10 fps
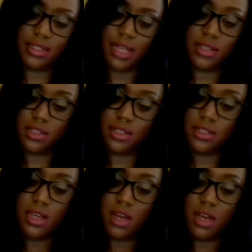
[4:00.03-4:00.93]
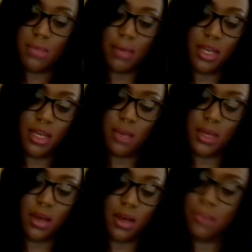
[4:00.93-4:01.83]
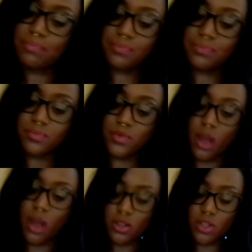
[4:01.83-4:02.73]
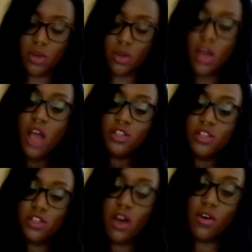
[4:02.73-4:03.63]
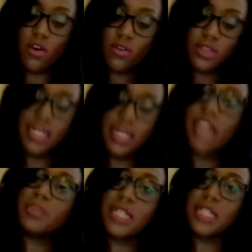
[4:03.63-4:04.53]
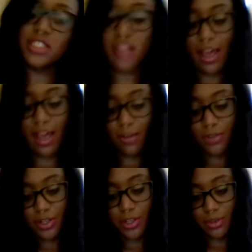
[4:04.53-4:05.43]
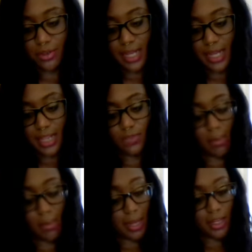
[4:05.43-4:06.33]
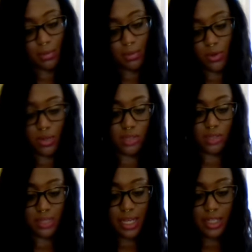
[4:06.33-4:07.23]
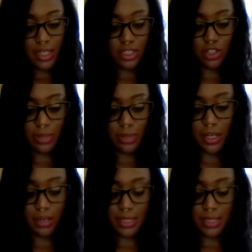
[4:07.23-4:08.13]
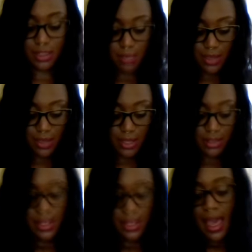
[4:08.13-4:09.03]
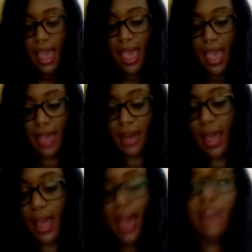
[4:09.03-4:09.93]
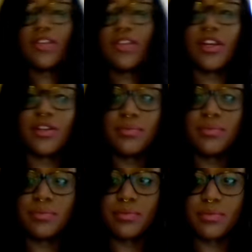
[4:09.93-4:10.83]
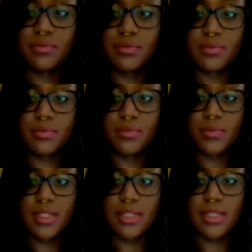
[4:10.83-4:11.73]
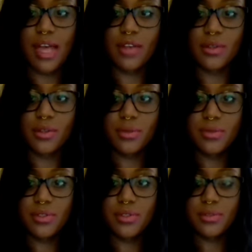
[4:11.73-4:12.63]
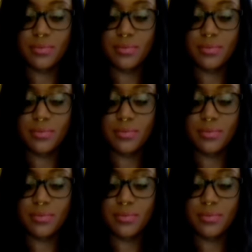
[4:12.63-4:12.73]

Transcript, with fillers: dates may be coming up also. So the next prediction I have for you is from my Kipper Oracle deck, a German cartomancy method. And I have here sad news,